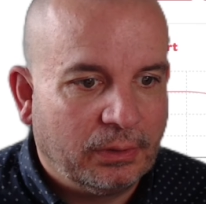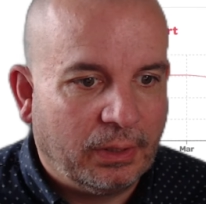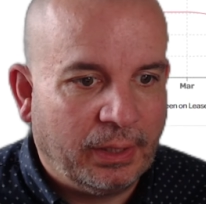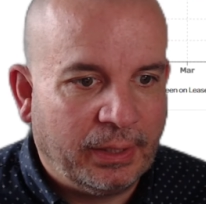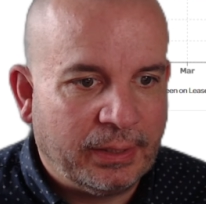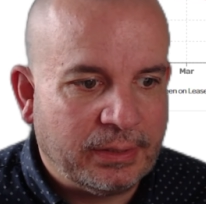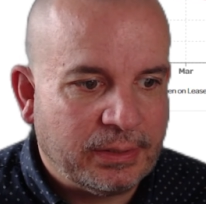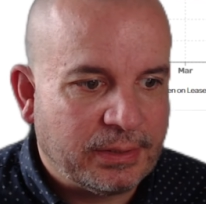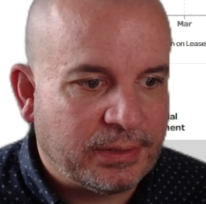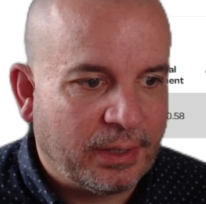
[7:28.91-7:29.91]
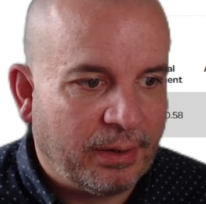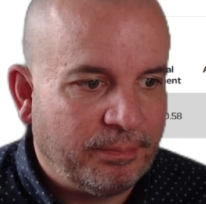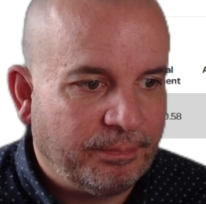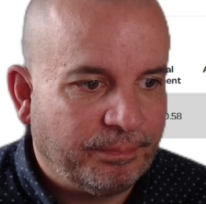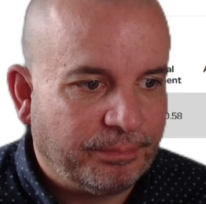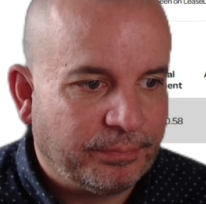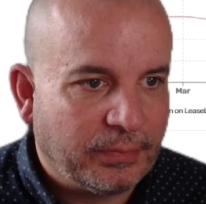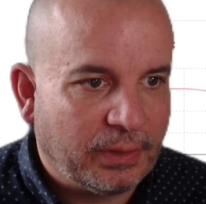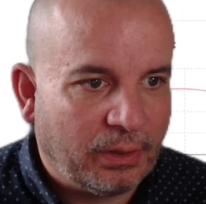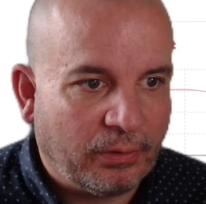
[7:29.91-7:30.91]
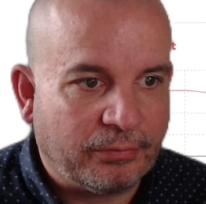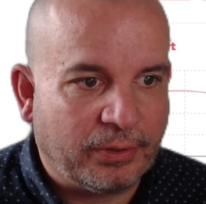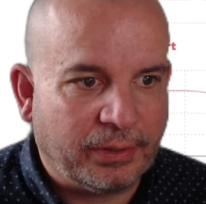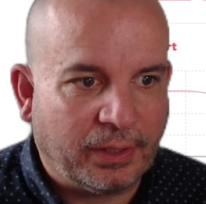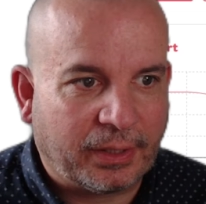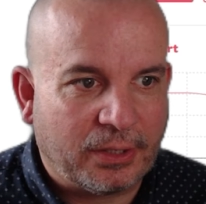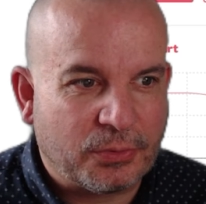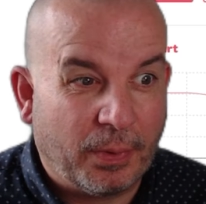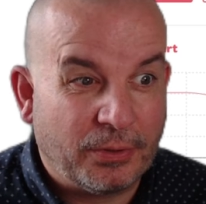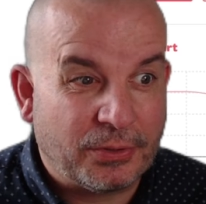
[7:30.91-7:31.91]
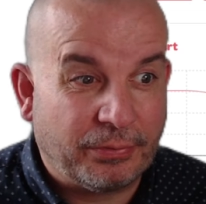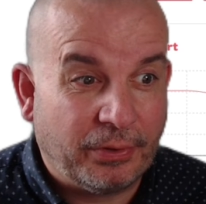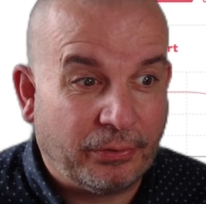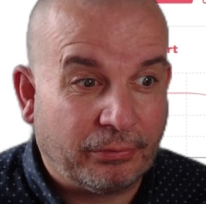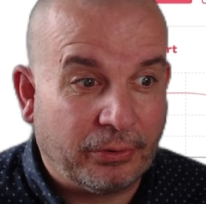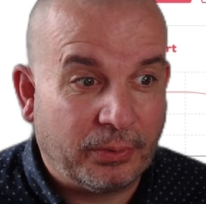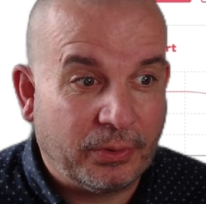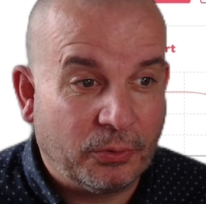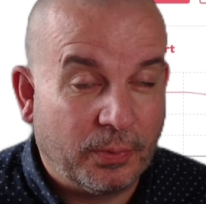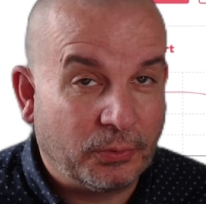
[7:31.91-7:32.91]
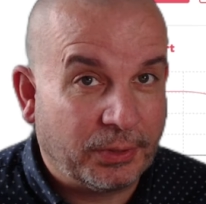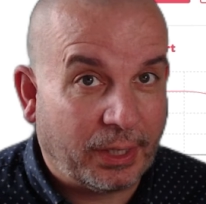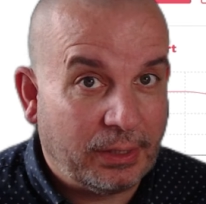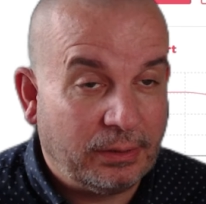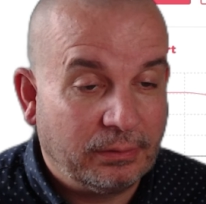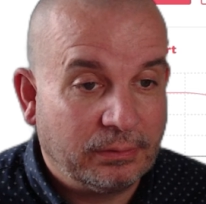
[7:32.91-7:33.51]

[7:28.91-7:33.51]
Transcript: and hopefully that gets most of you through a normal day.